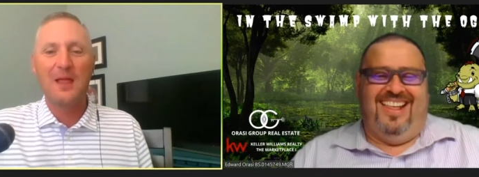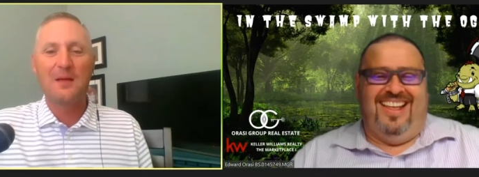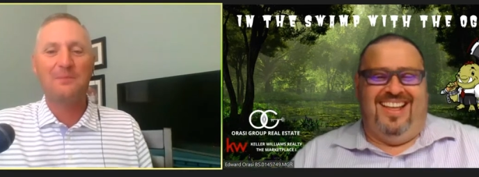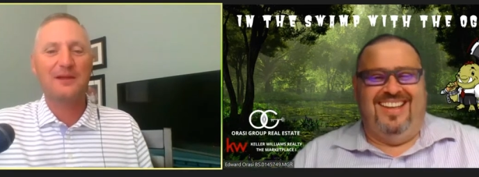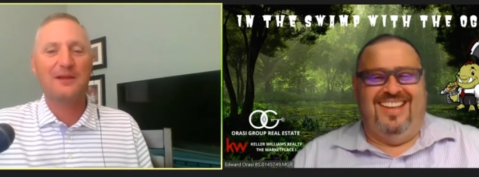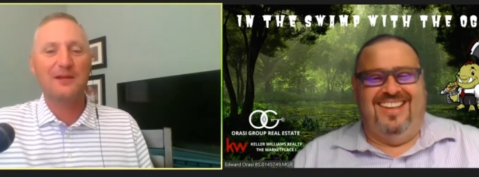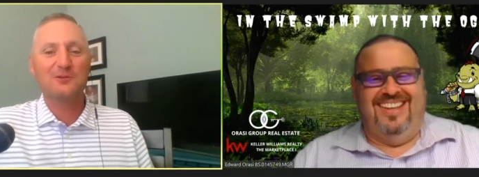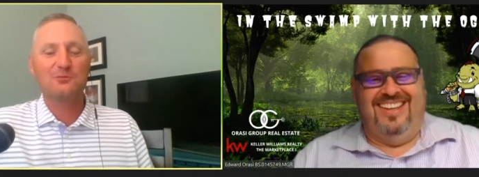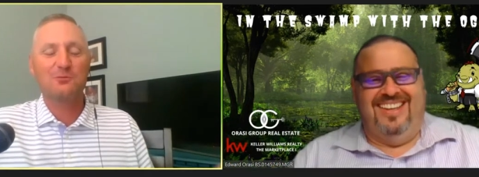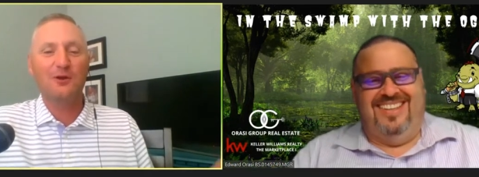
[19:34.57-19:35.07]

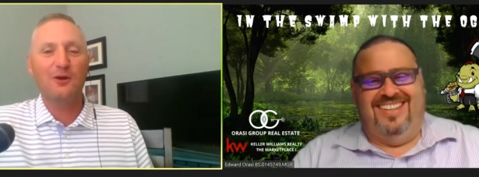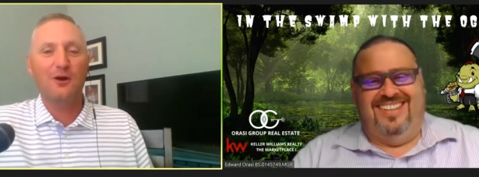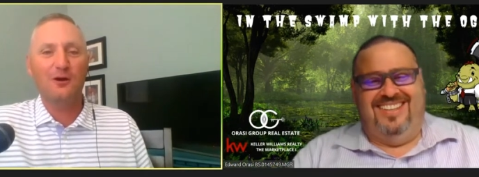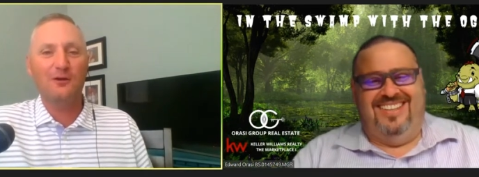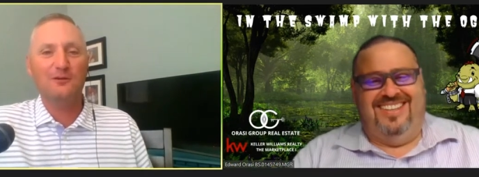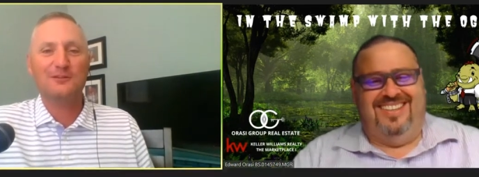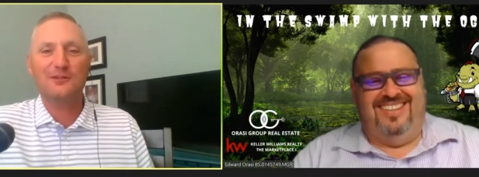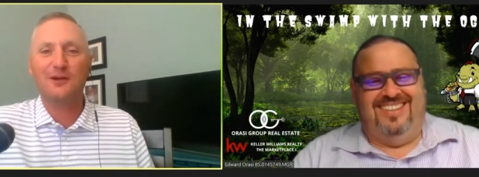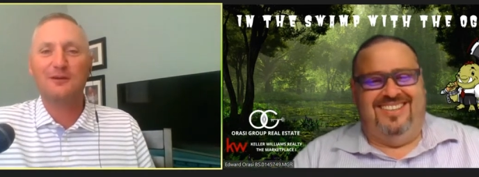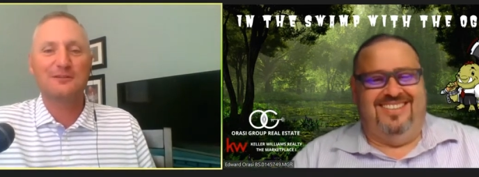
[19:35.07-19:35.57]
Speaker 1: because we all
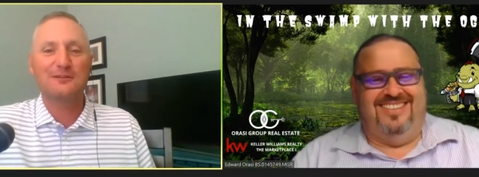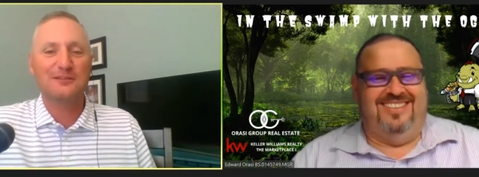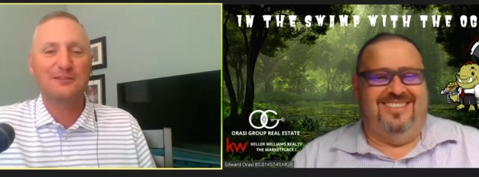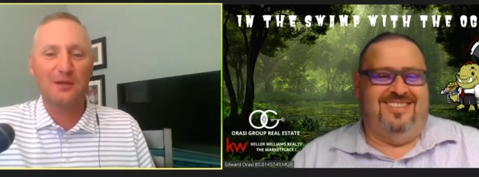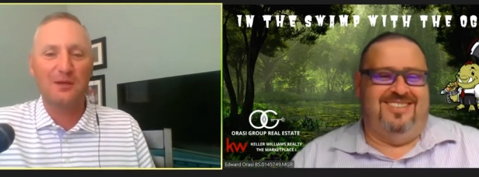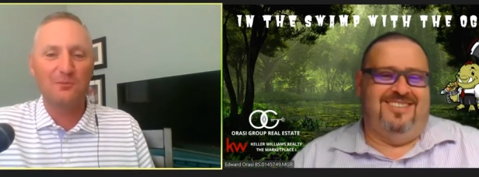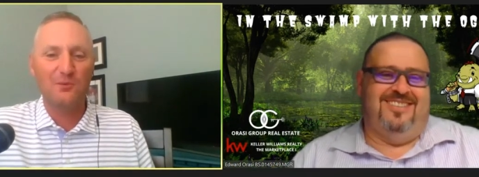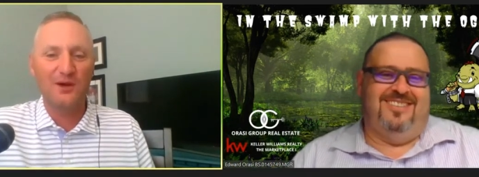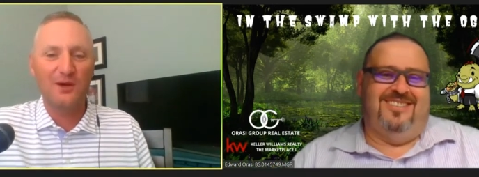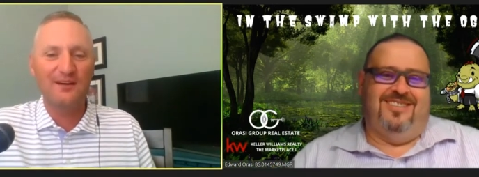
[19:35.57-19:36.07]
start
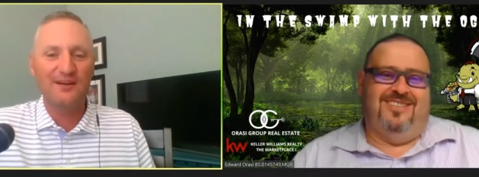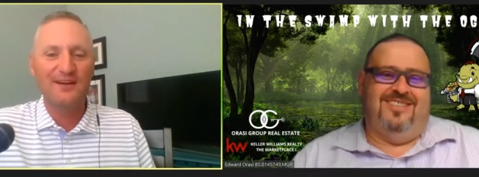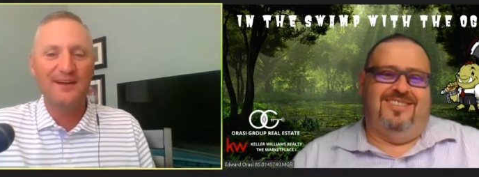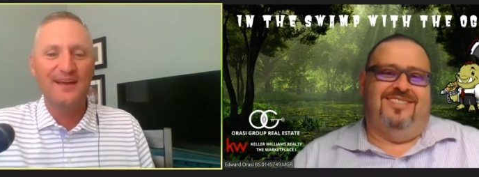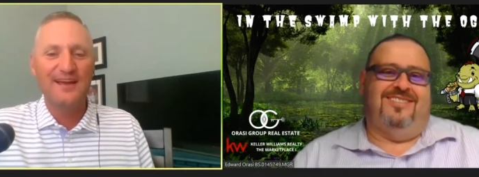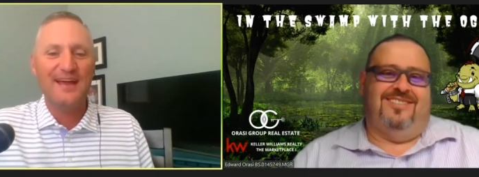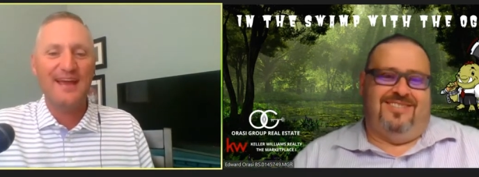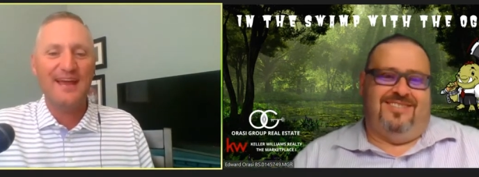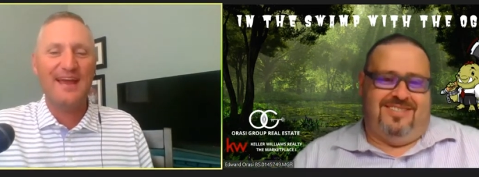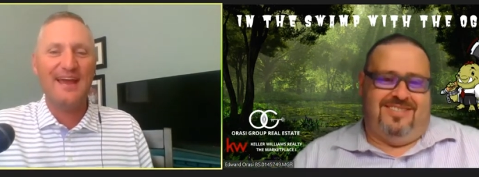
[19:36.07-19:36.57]
somewhere.
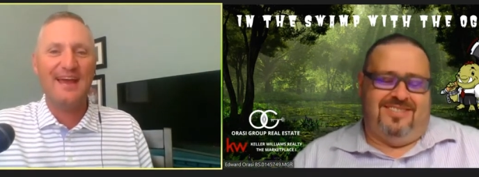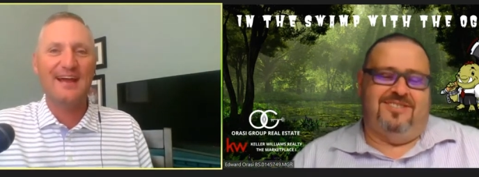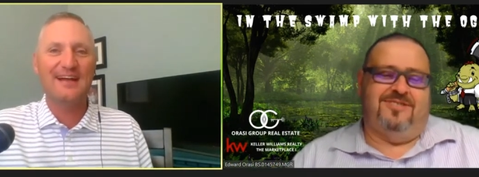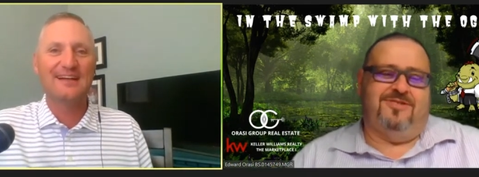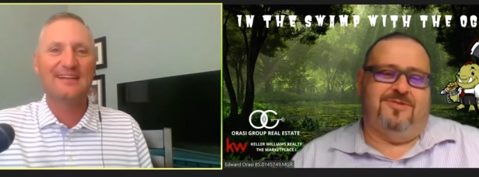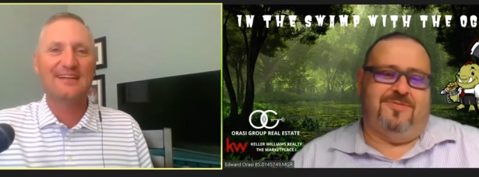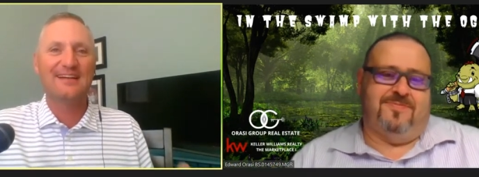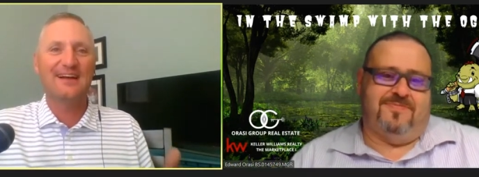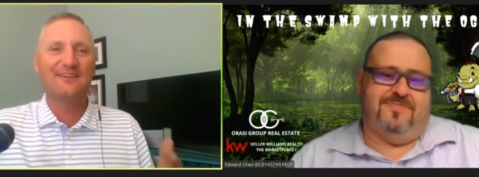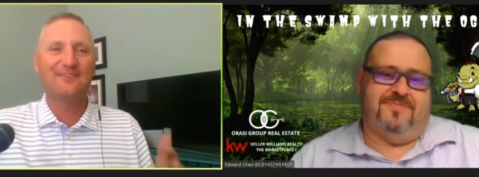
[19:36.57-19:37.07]

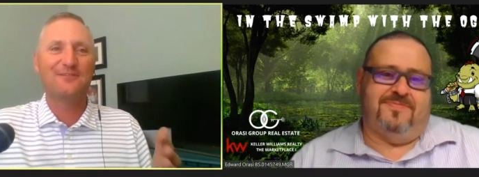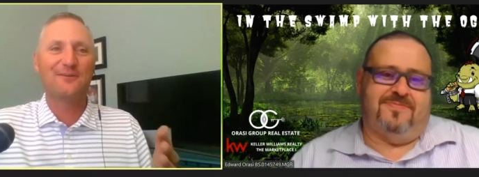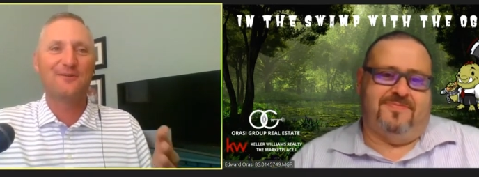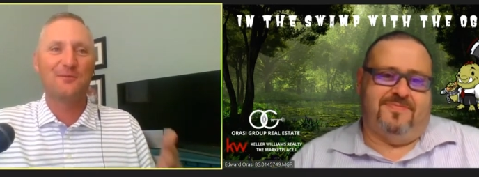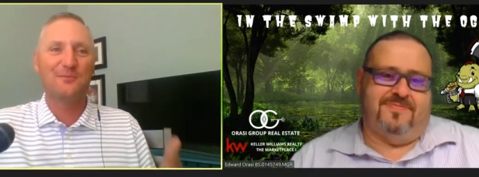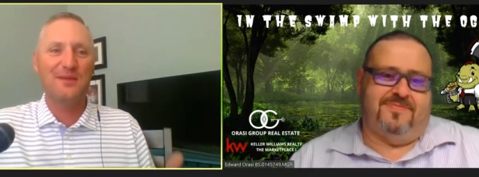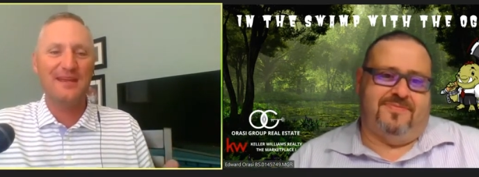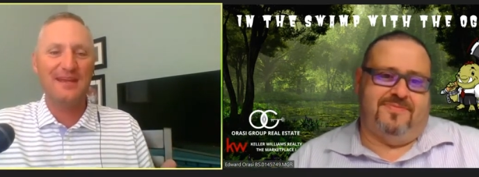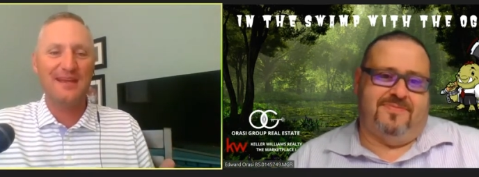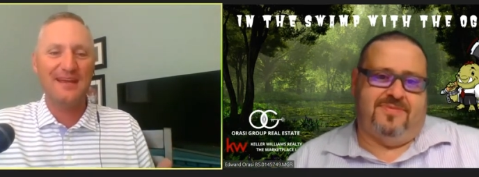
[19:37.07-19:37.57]
And for
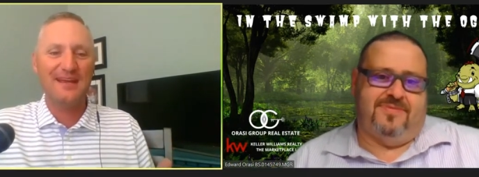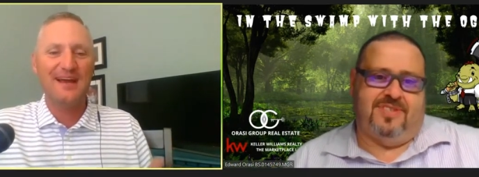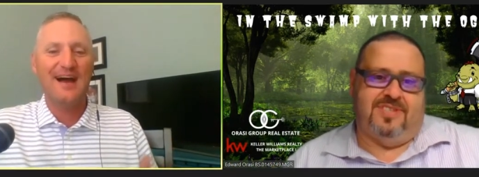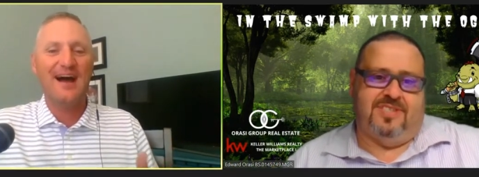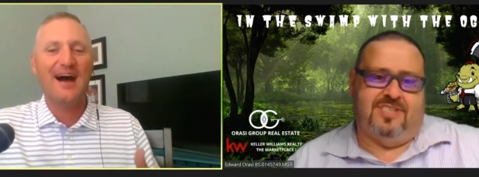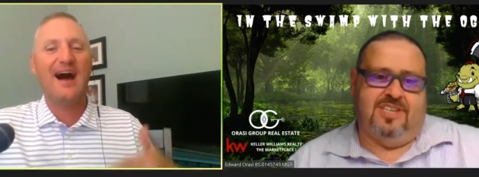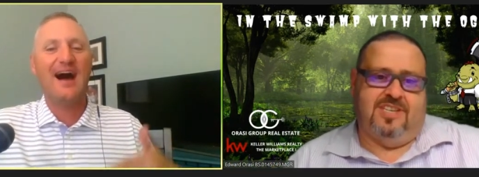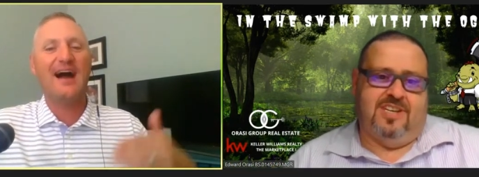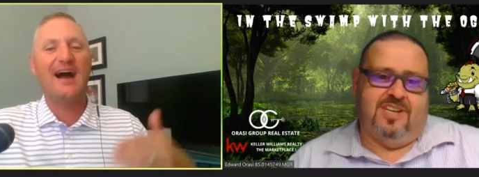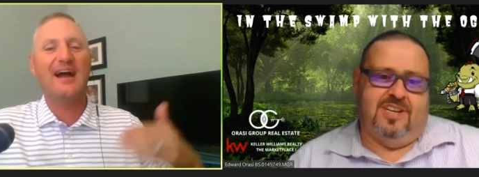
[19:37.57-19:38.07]
me,
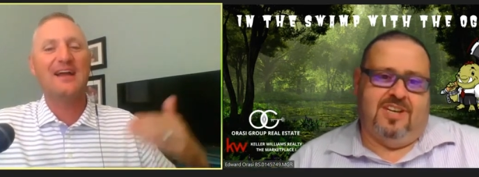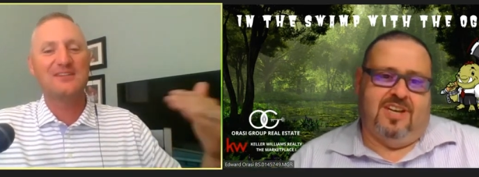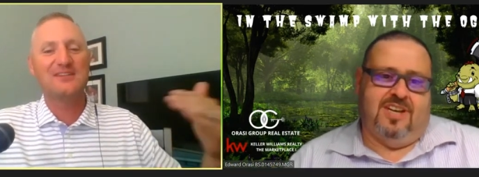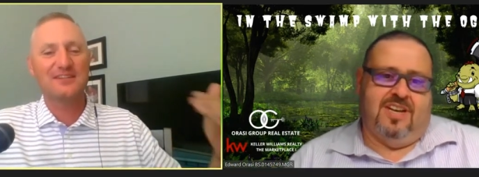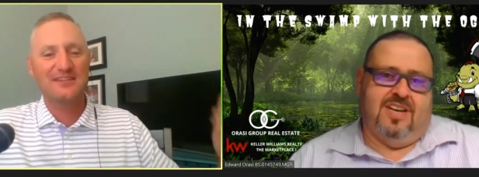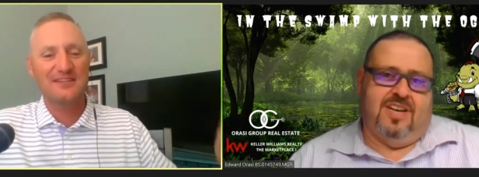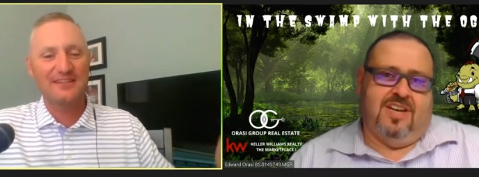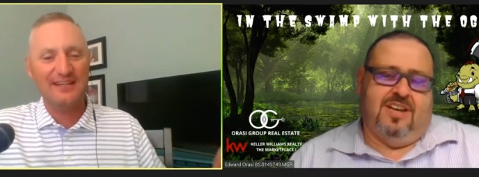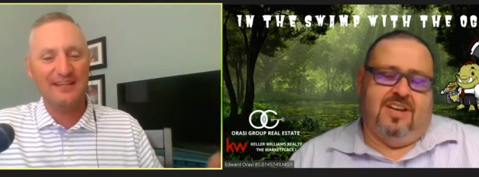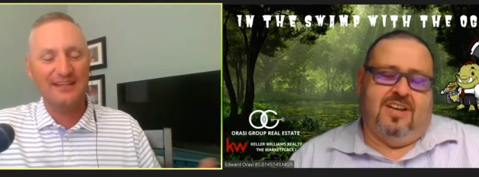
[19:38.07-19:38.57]
I
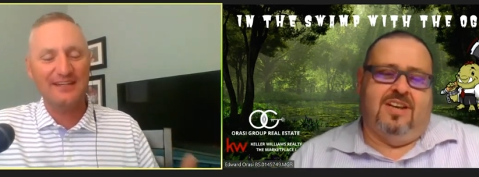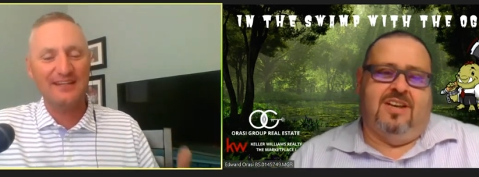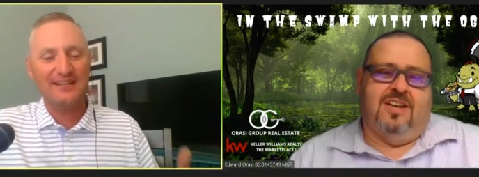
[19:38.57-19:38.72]
just need to